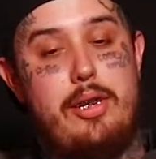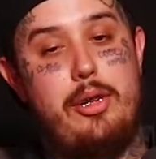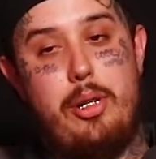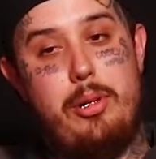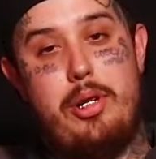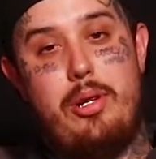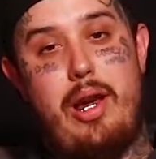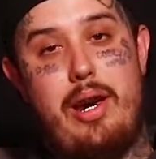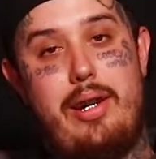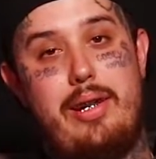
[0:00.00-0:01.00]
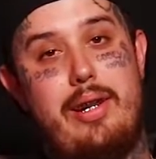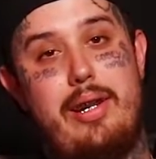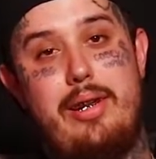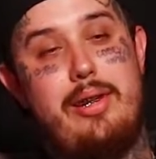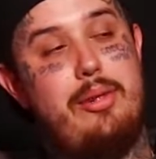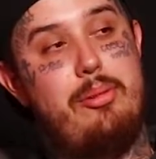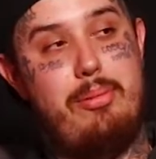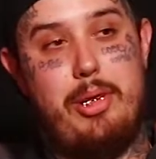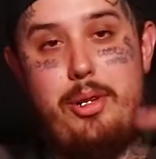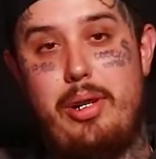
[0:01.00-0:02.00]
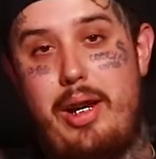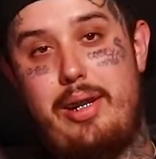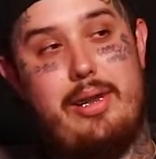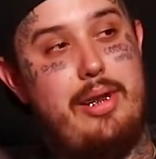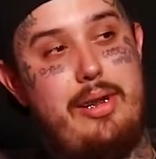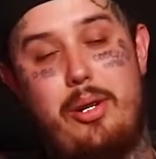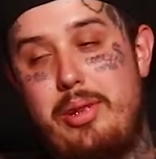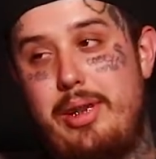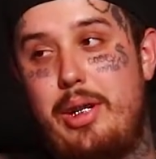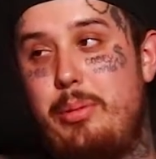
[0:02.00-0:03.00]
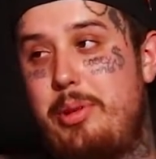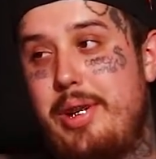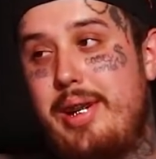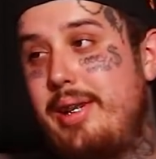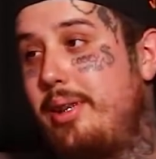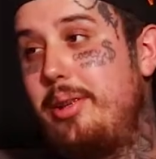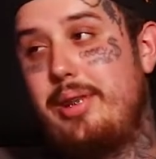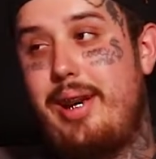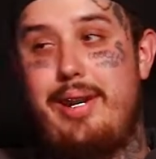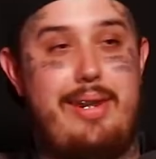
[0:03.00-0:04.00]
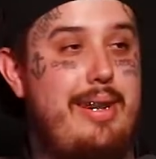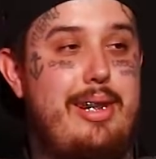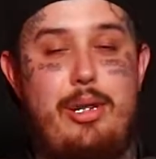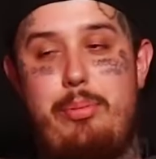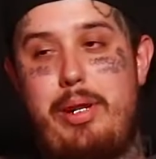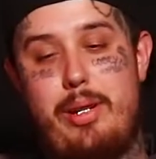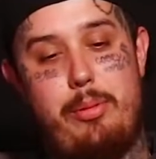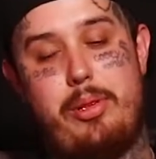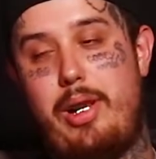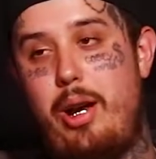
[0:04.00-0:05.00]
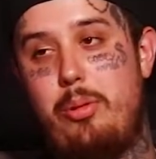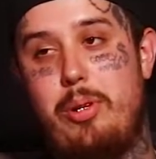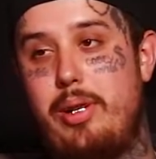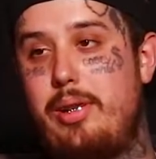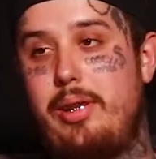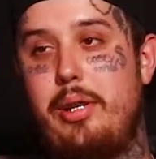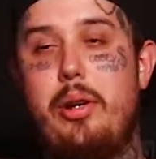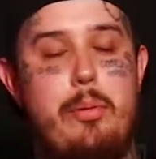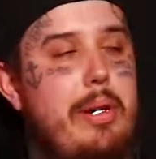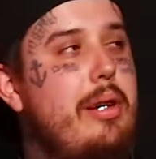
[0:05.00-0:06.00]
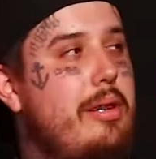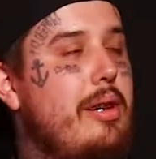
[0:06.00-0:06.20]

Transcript: You know what you like, and what you like is only dope shit. So it's like it just becomes clockwork. You know yeah, what I mean? Yeah.